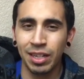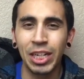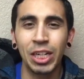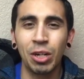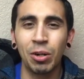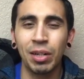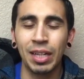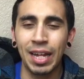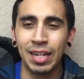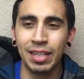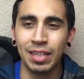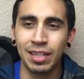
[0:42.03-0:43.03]
You know, a
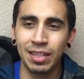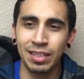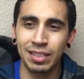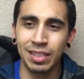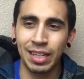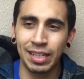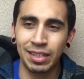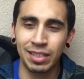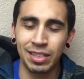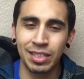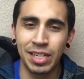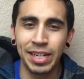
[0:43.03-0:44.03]
lot of the,
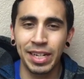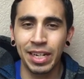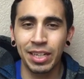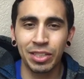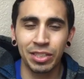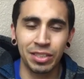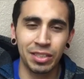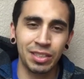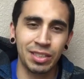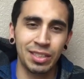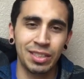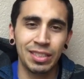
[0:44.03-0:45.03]
like, the
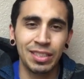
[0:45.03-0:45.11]
teenagers,